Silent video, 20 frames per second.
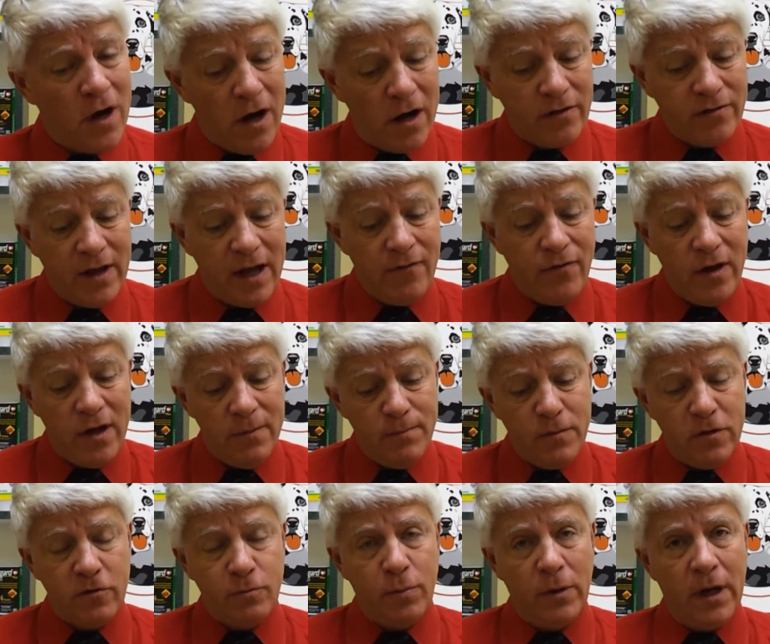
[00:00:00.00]
of the dogs have
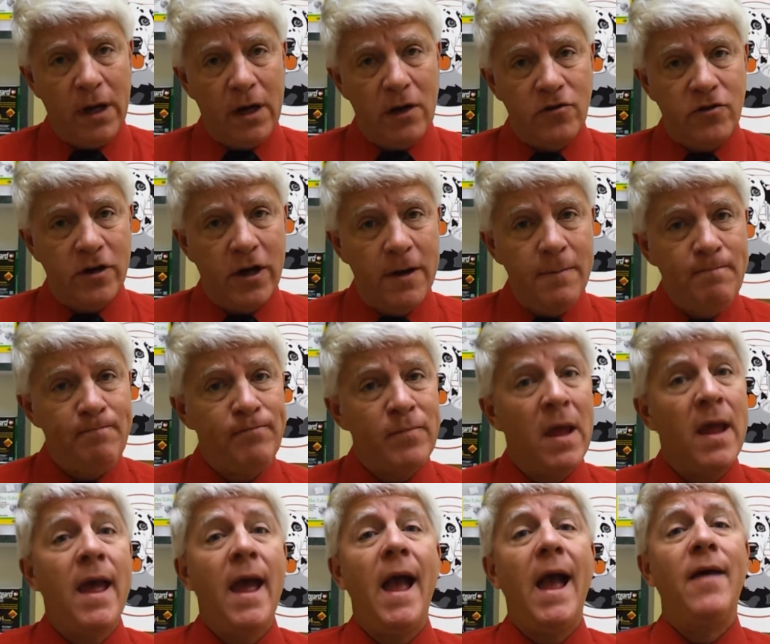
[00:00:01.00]
hip dysplasia,
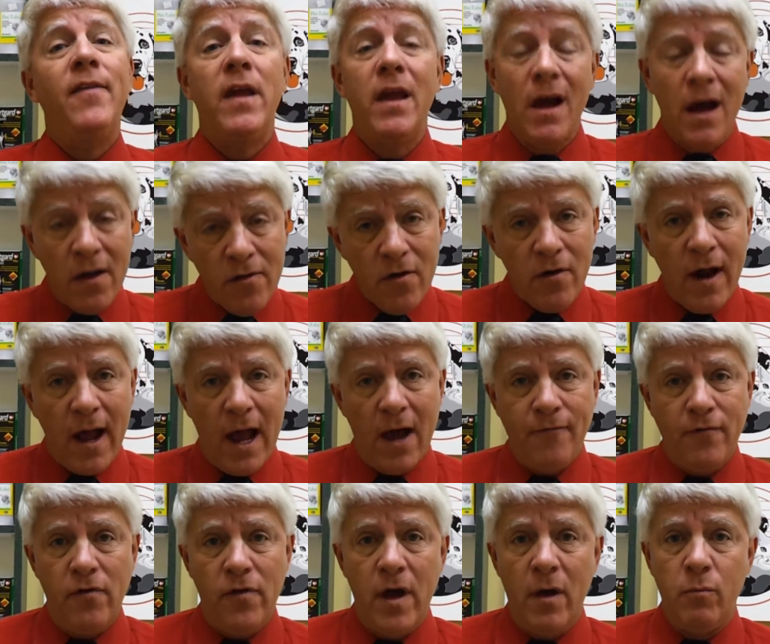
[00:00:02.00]
and the other
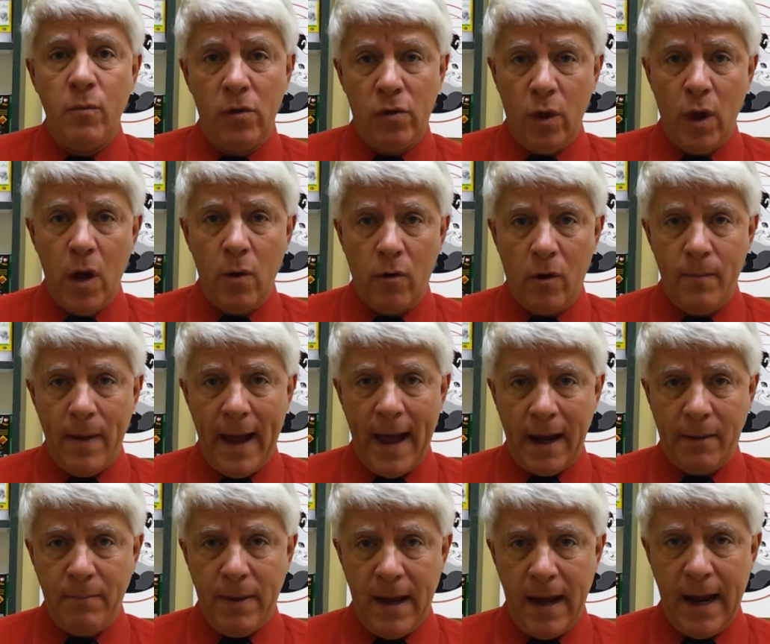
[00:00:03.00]
half of them with lower
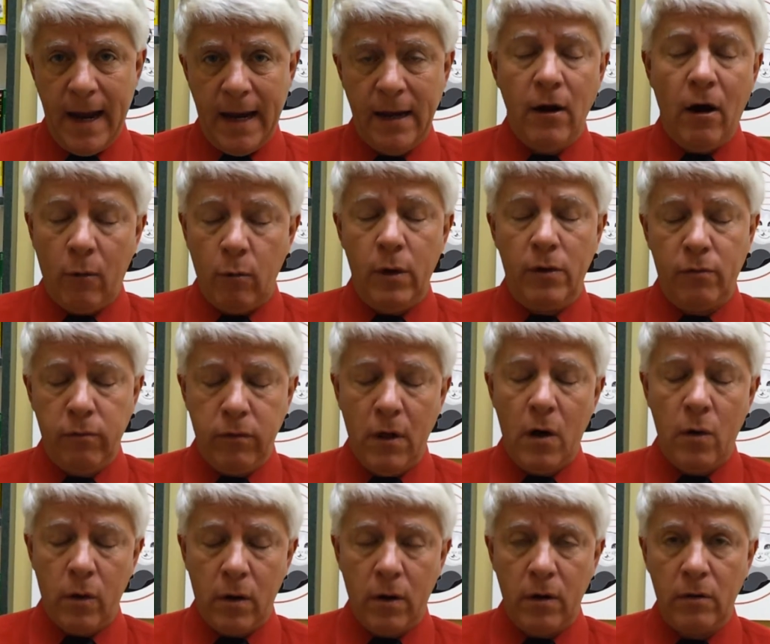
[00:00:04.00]
back pain or with
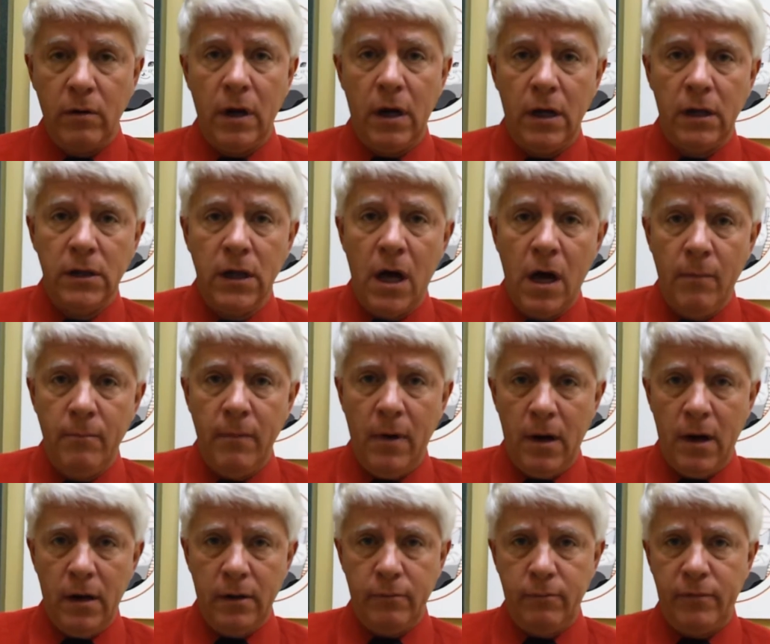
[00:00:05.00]
lower
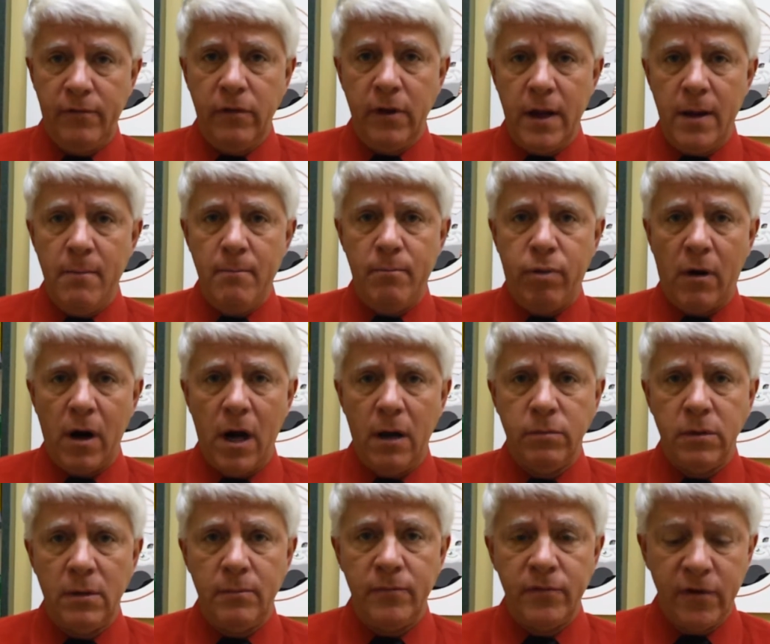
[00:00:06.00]
limb
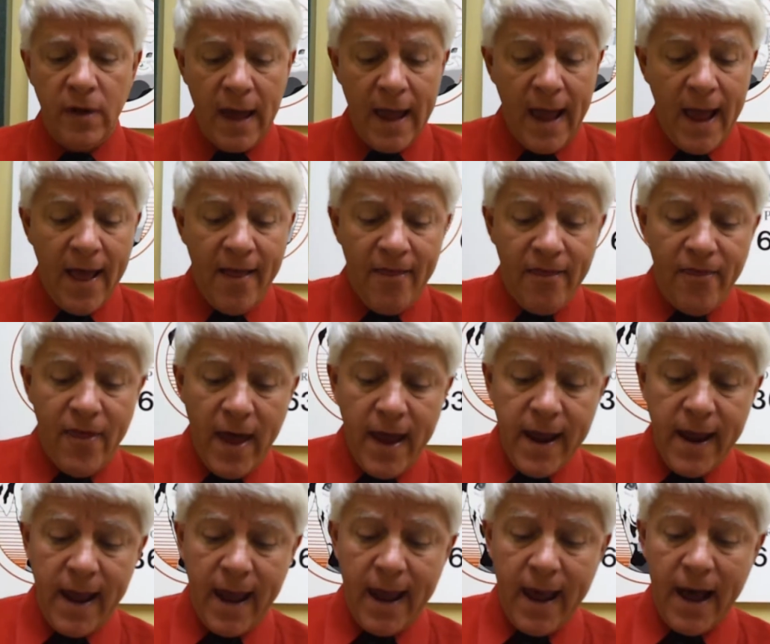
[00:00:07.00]
problems,
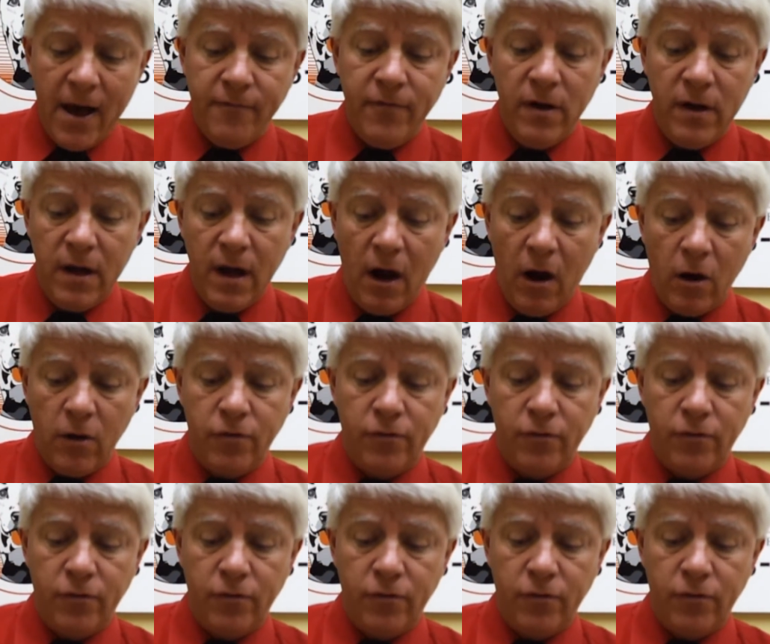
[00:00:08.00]
they have